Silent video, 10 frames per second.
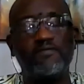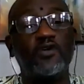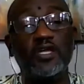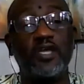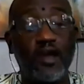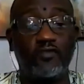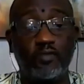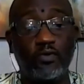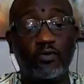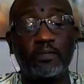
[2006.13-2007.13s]
fully
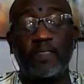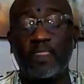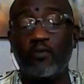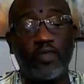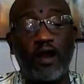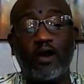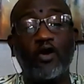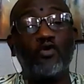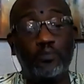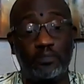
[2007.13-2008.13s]
comfortable with our
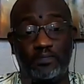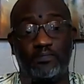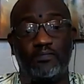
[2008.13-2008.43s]
own